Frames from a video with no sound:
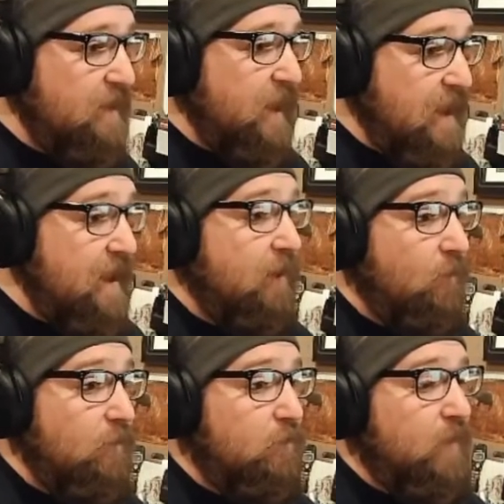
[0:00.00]
now
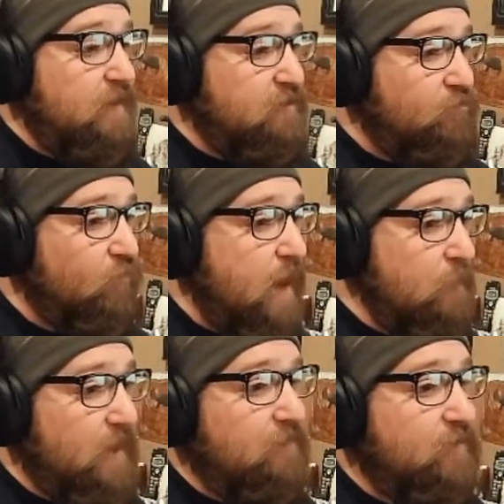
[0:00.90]
who had to drop
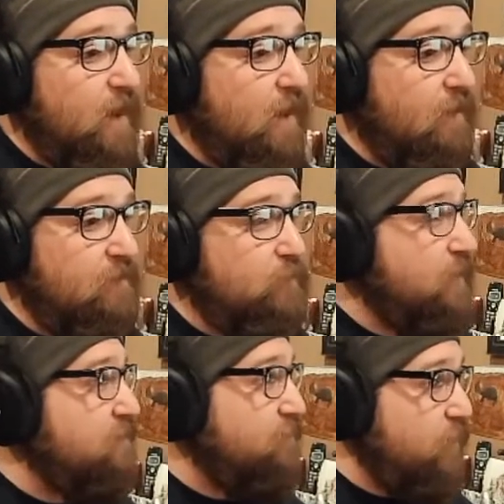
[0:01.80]
out of college
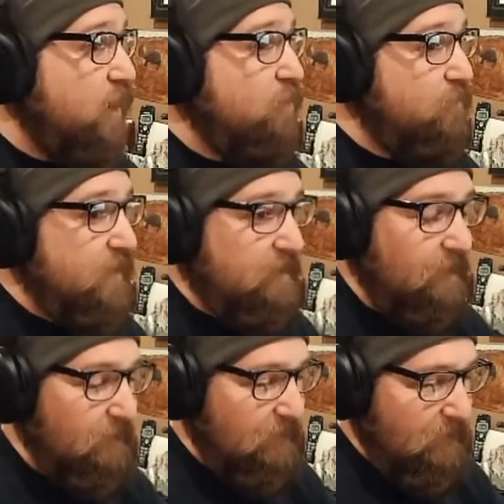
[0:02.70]
because of COVID.
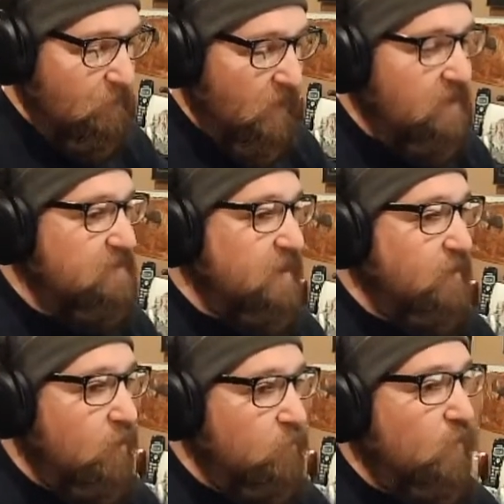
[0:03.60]
and he's at
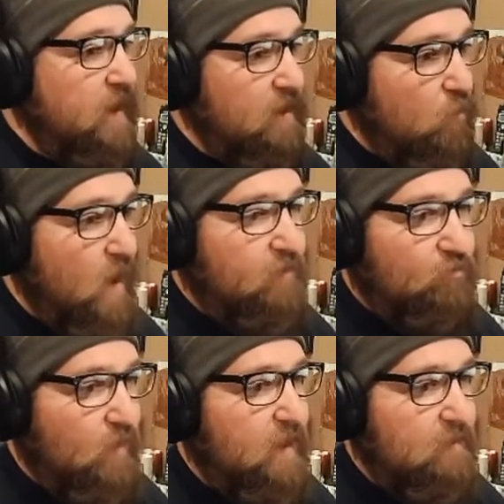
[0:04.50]
home writing
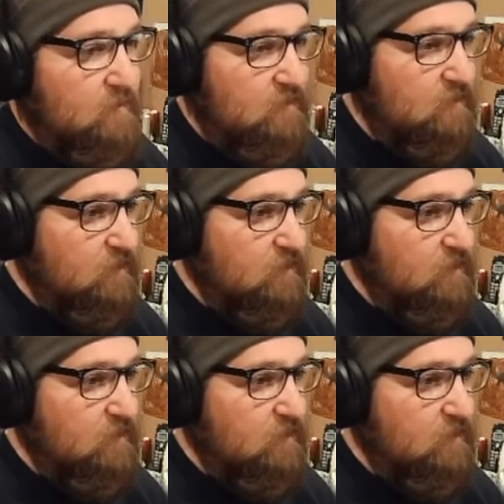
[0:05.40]
quatrains.